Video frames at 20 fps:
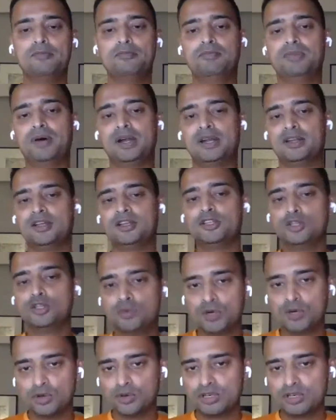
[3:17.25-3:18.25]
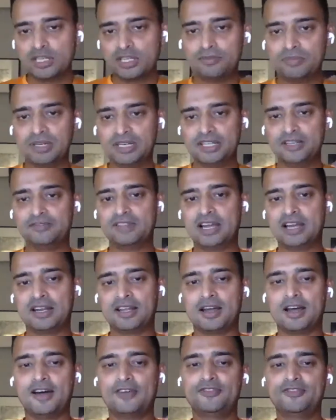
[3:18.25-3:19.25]
But you would only believe
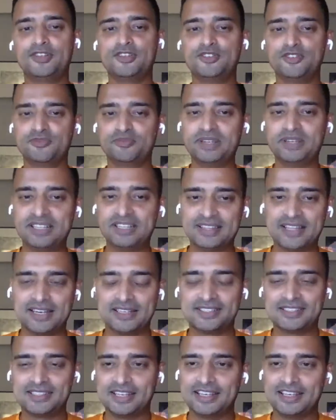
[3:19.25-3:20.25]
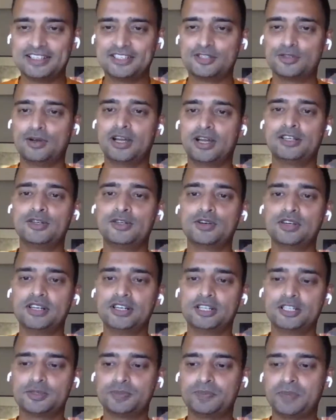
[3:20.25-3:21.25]
that after you've been in that stage. So I
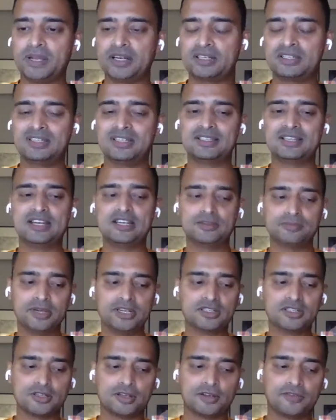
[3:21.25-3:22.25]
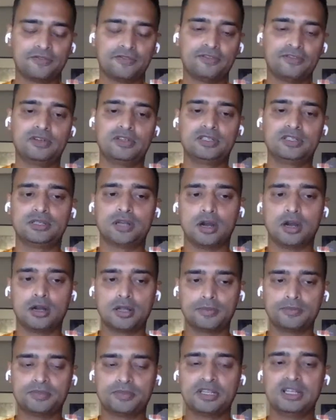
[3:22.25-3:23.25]
totally respect the sentiments of
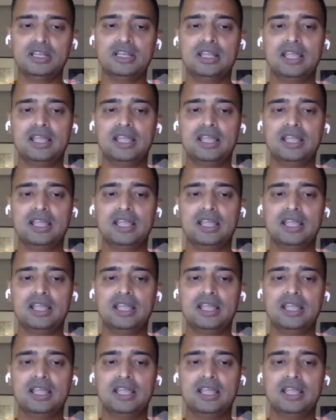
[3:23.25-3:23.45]
startups.